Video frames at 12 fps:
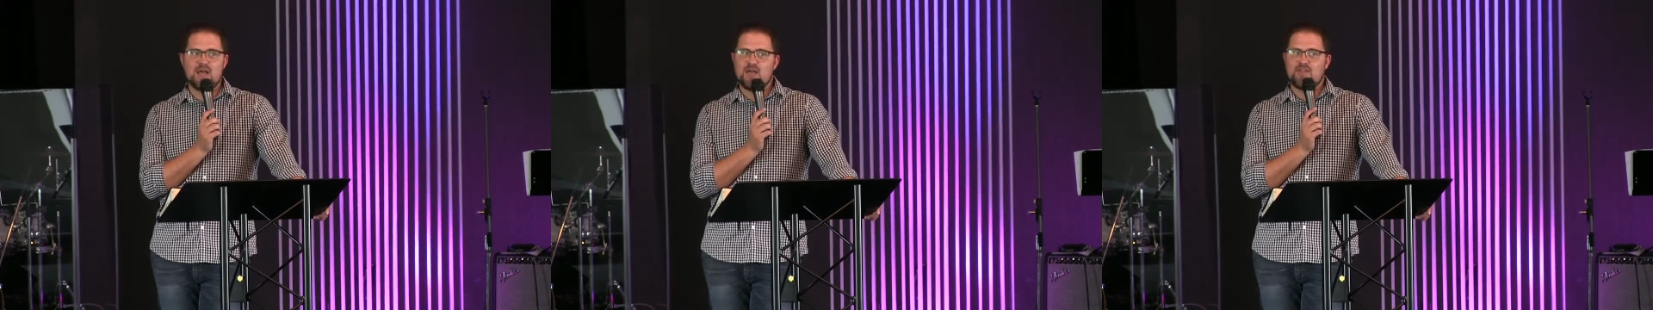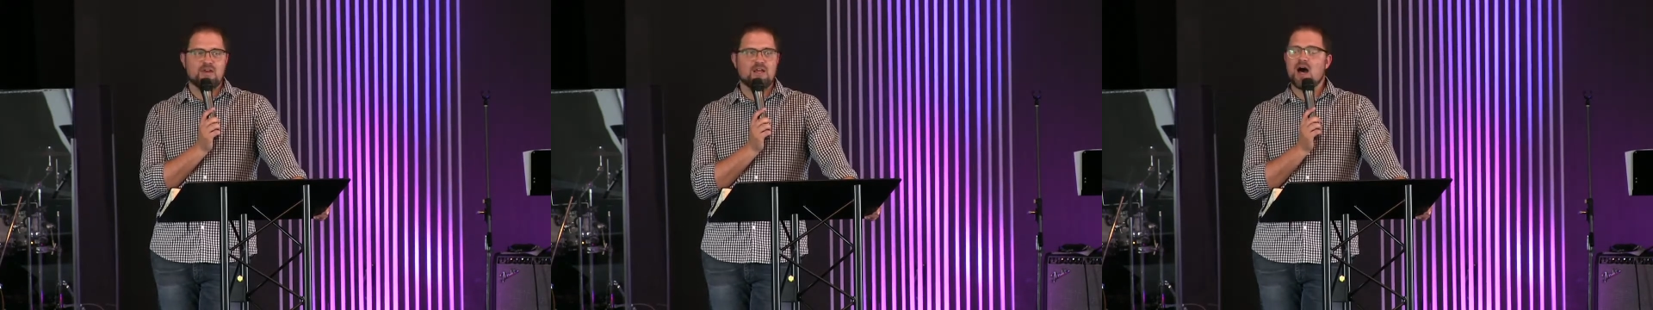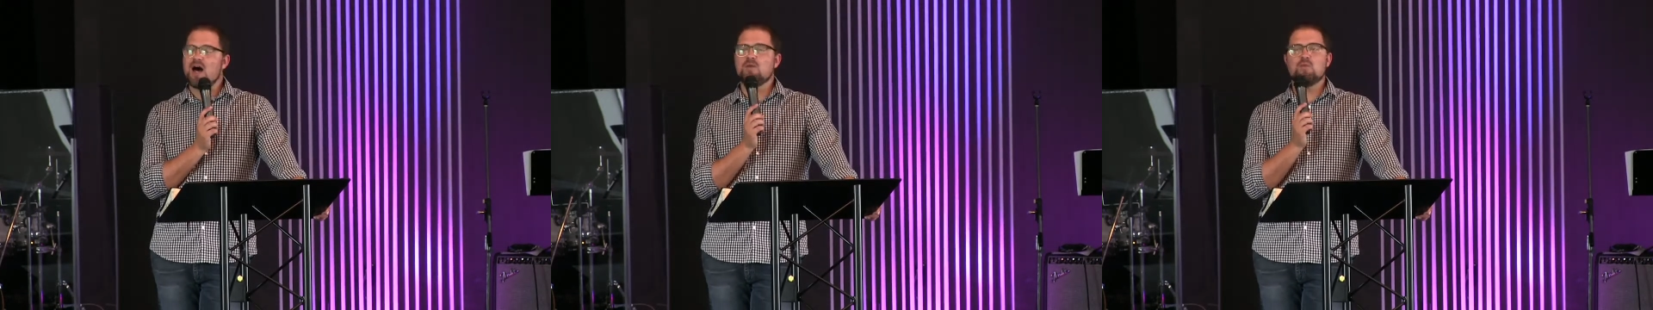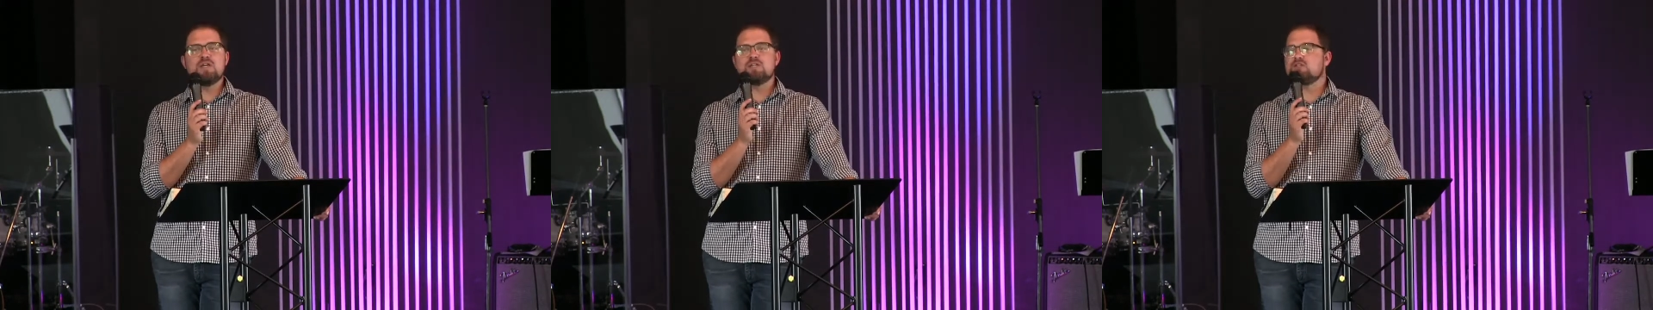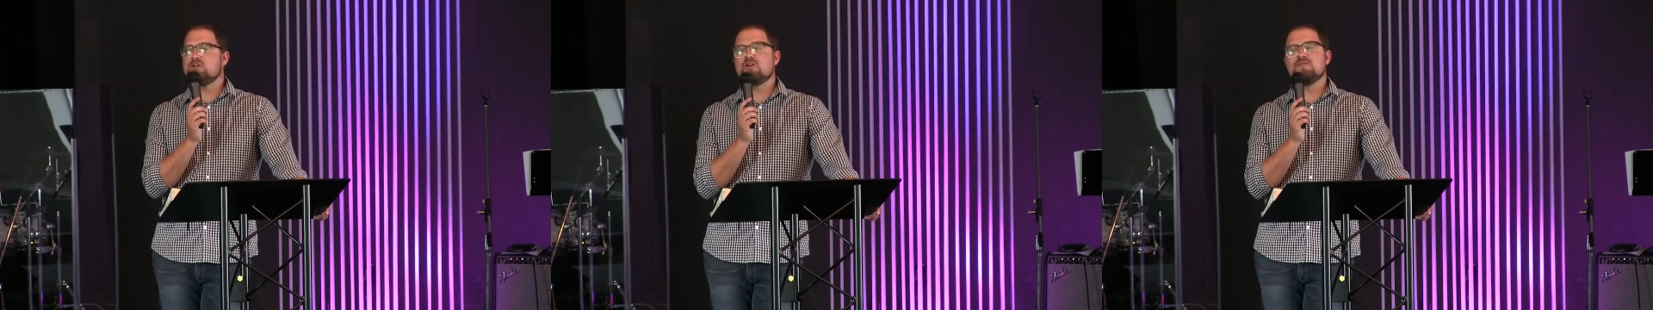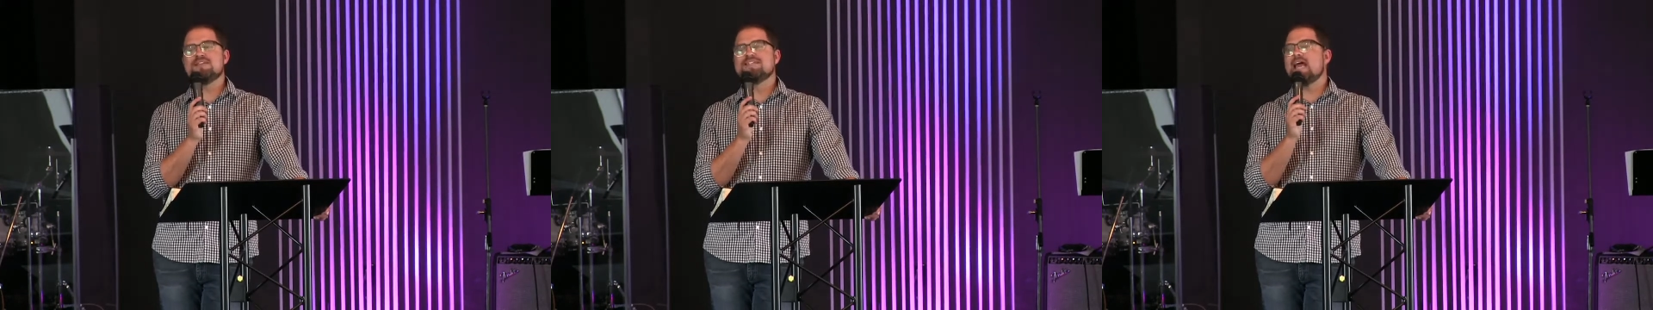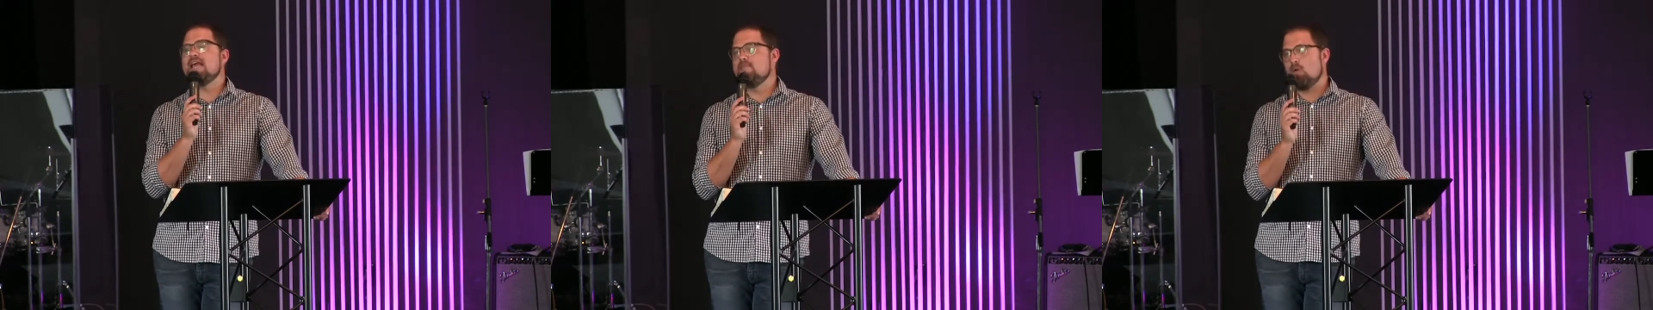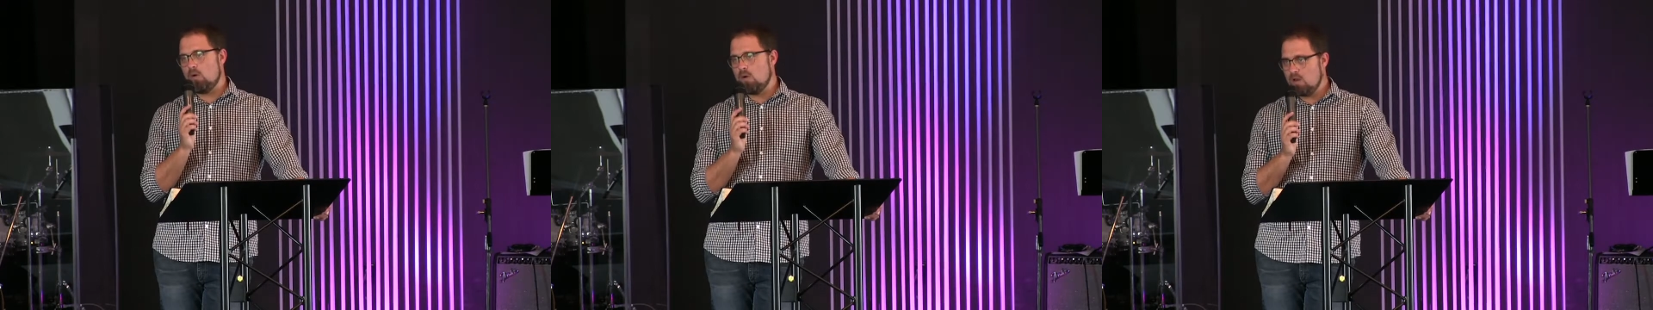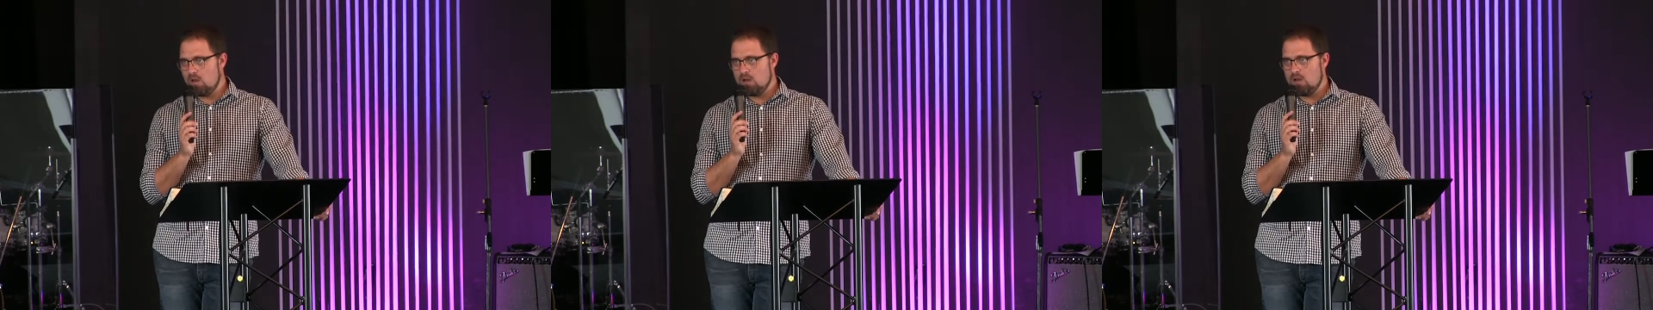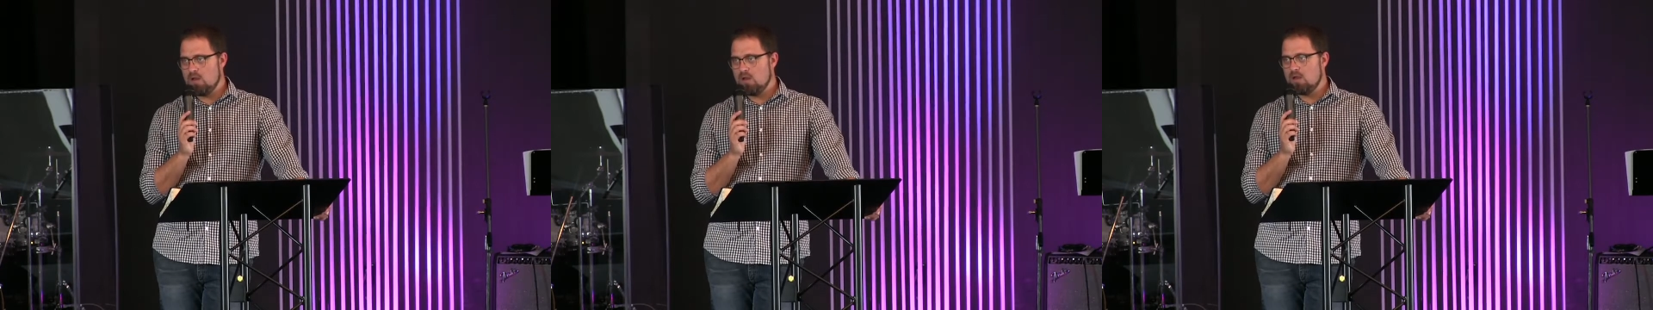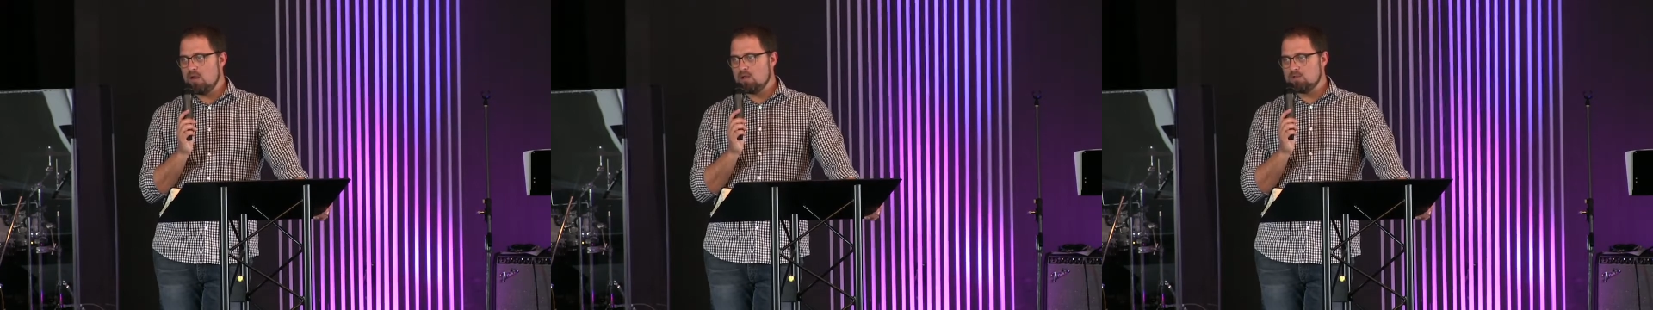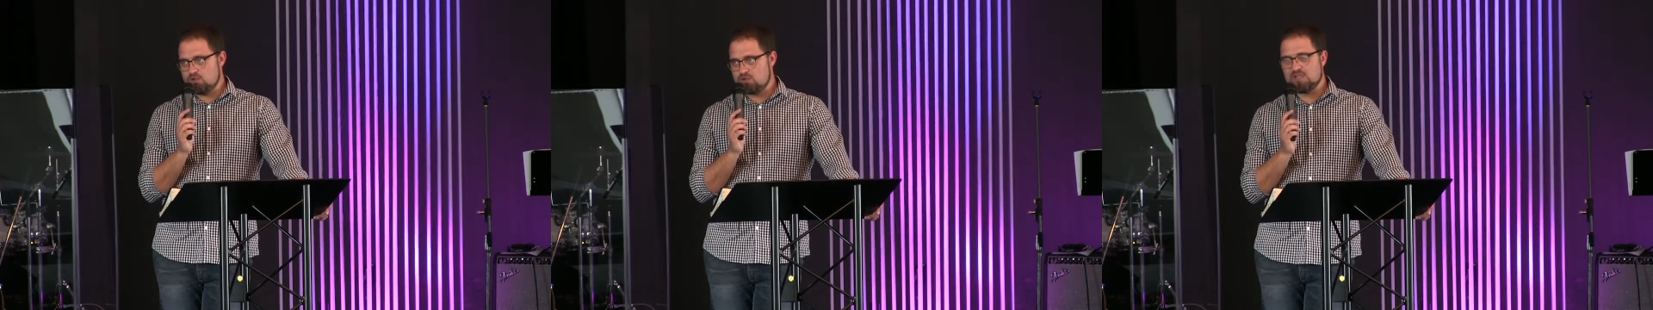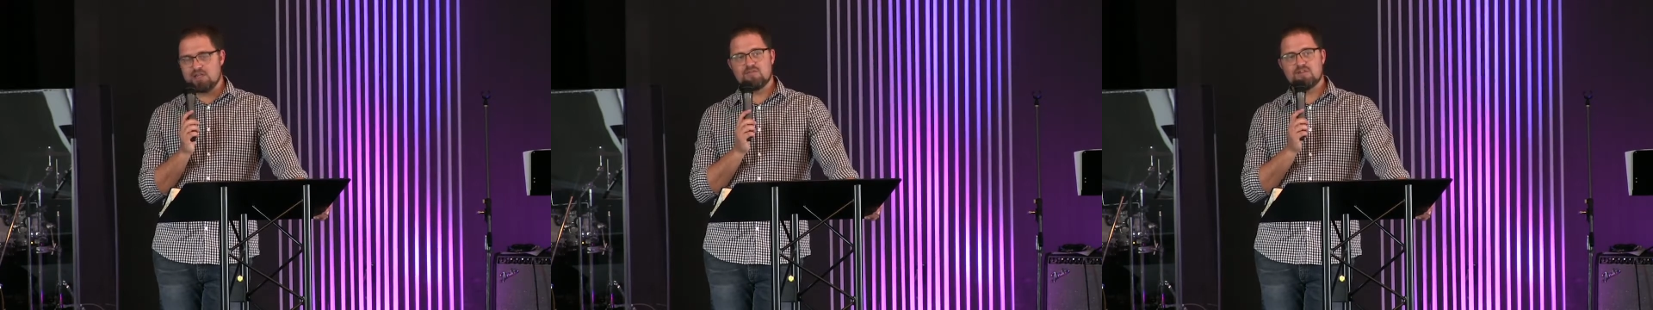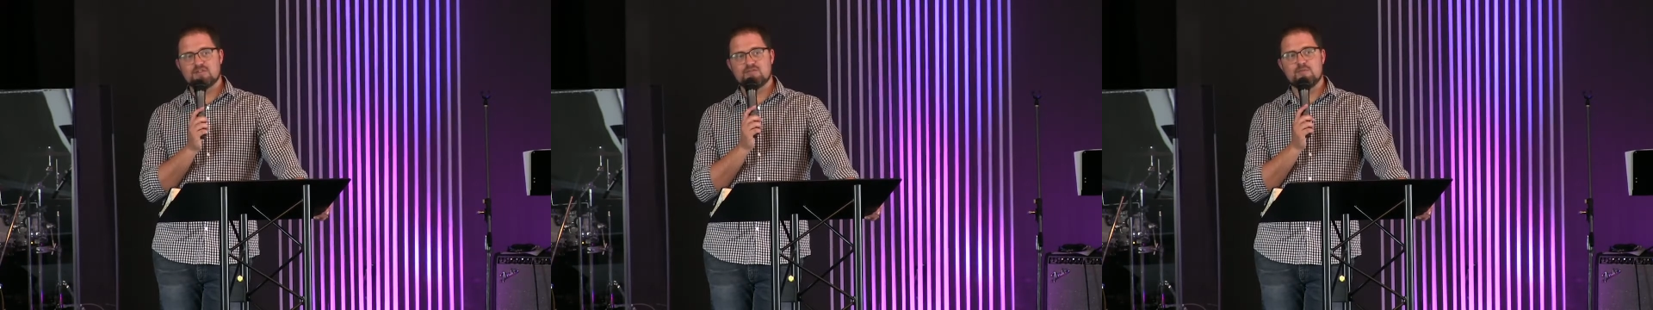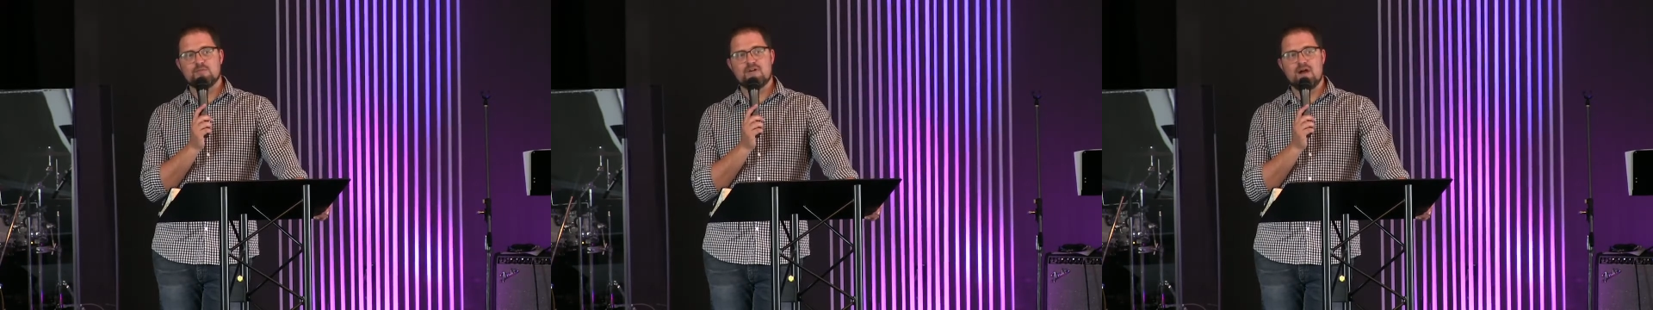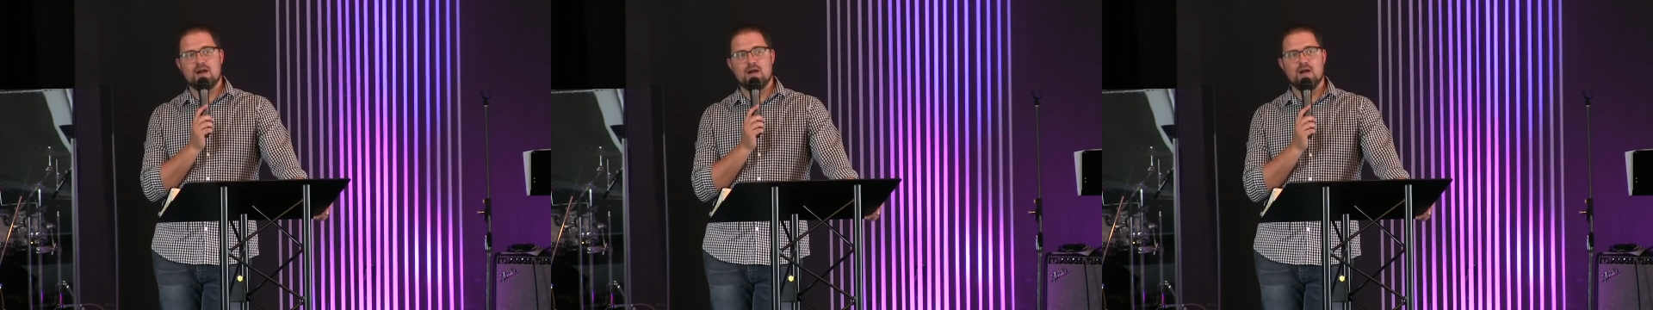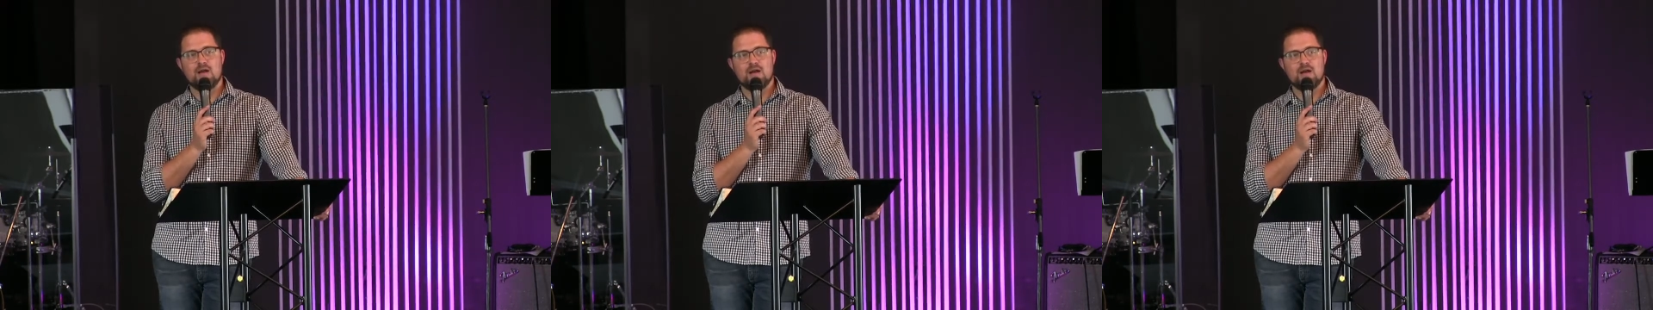the God we serve is able to deliver us from the fire.